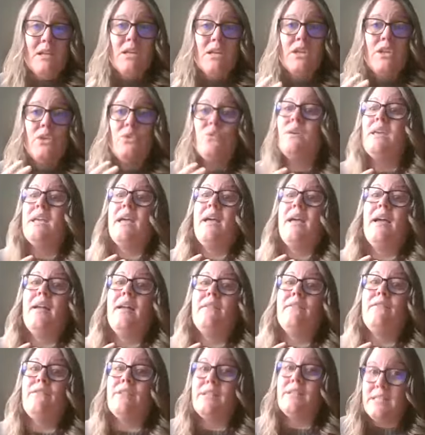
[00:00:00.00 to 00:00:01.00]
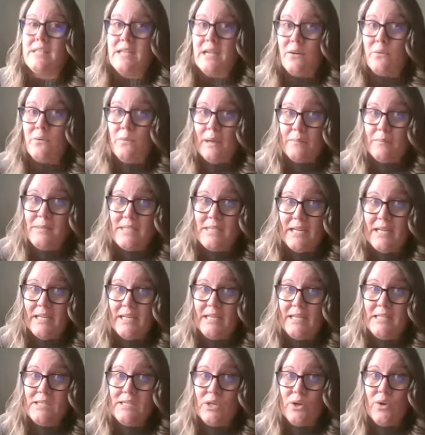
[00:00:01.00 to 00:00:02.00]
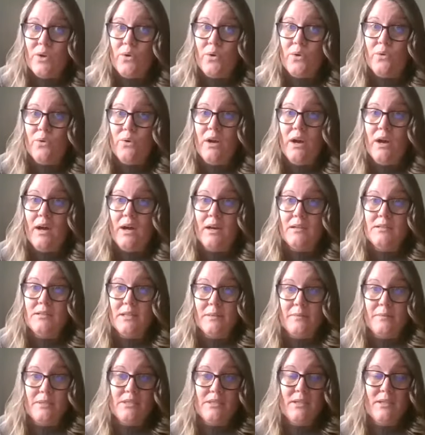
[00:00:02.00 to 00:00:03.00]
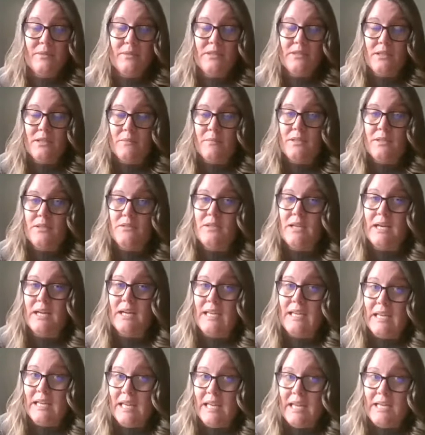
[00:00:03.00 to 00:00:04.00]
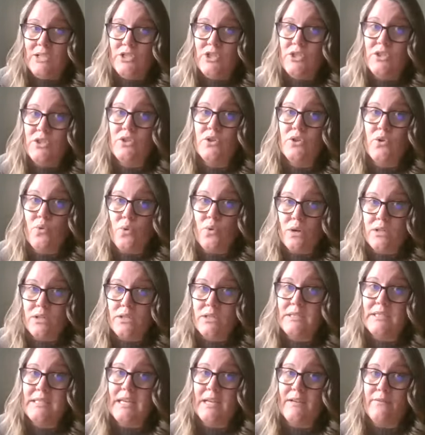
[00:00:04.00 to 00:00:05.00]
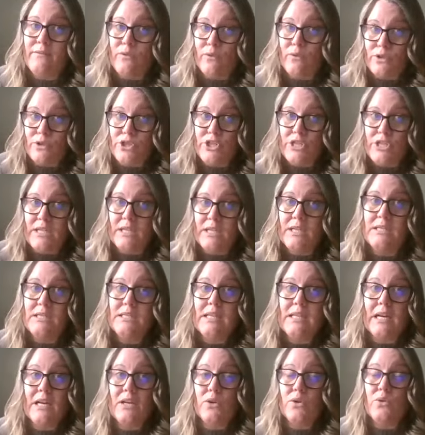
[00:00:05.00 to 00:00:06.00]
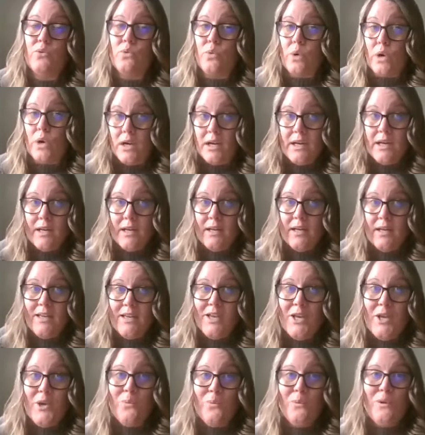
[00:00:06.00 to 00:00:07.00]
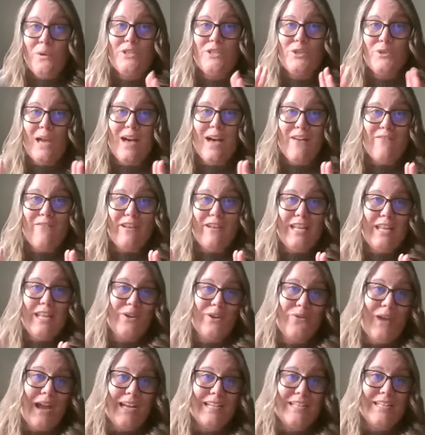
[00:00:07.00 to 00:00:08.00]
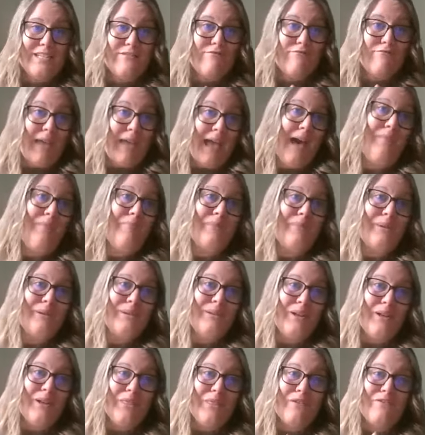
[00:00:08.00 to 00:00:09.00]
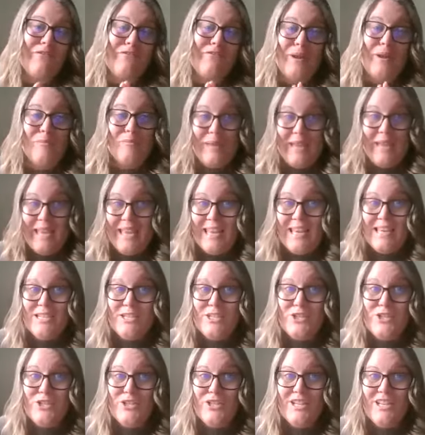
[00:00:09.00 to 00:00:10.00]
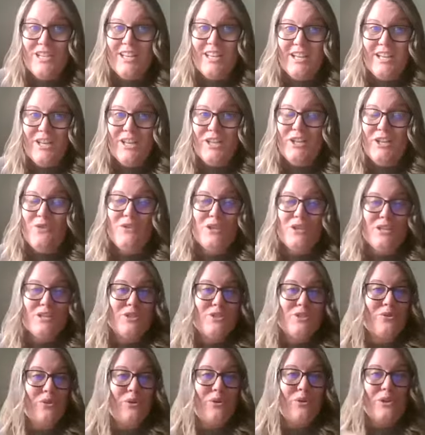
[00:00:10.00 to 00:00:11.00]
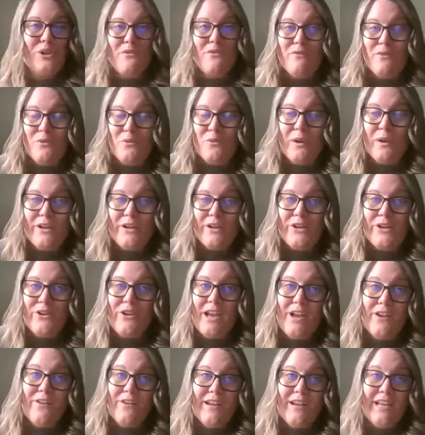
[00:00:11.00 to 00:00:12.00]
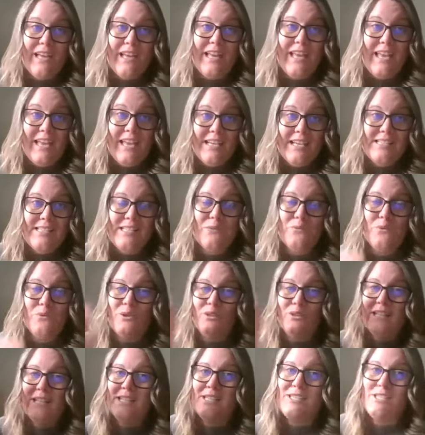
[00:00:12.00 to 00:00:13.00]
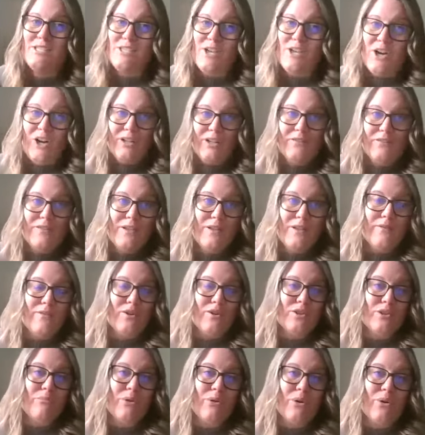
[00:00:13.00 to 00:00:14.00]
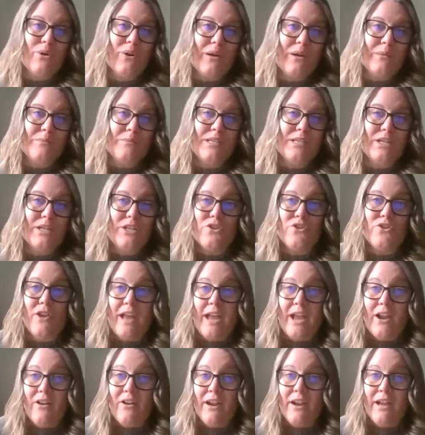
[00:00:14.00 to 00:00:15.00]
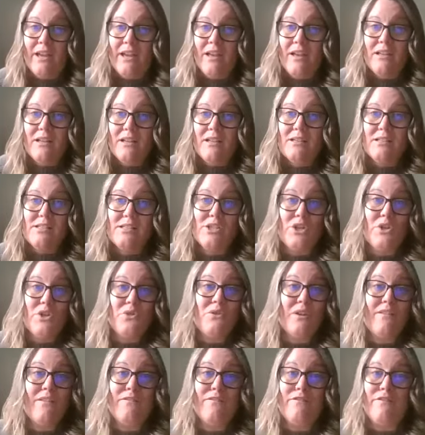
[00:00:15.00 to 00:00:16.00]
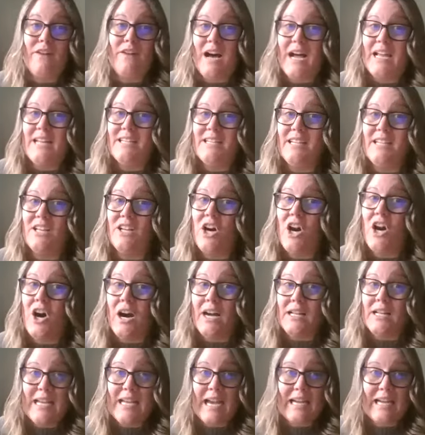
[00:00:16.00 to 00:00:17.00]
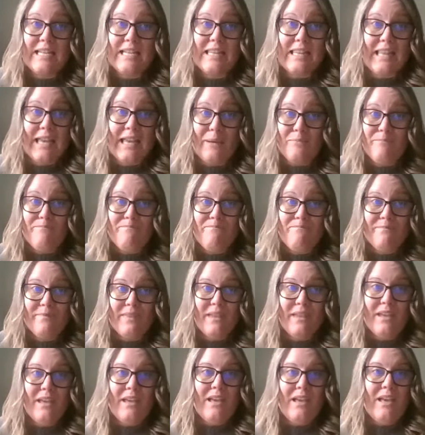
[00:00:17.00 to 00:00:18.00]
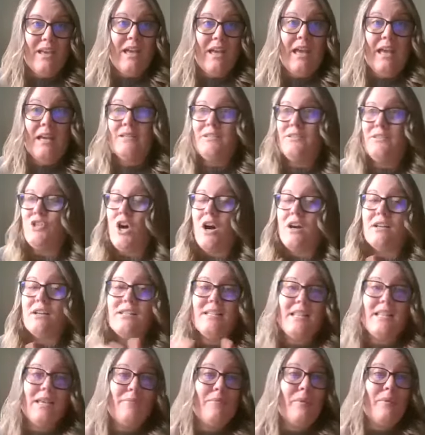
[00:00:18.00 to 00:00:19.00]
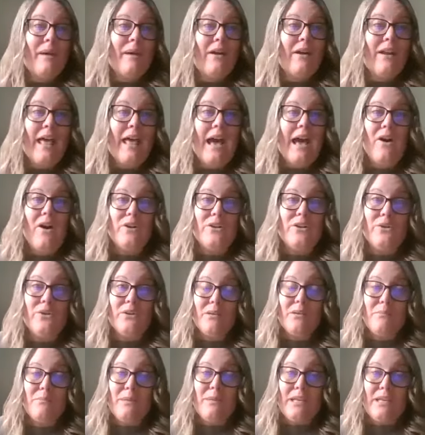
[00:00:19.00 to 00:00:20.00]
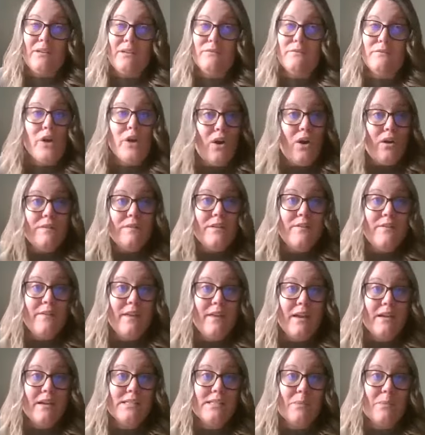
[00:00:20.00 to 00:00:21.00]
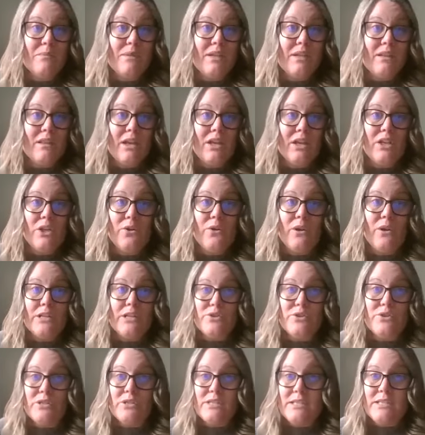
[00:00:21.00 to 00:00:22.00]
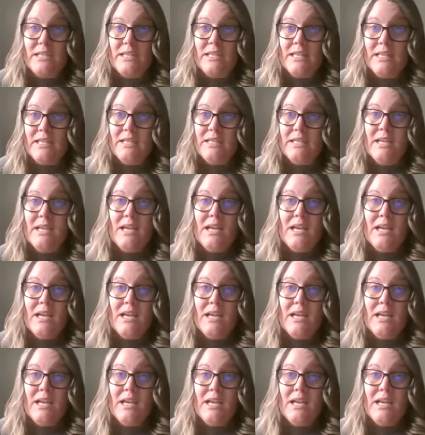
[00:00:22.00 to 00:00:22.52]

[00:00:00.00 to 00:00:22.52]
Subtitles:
You can visit our website, so www.nhcourtdiversion.org. We do have an interactive map on the front page. You can scroll over where your area is. It will list all of the diversion programs in your area so you can find and contact them. Talk to them about how you can be involved if that's something that you're interested in.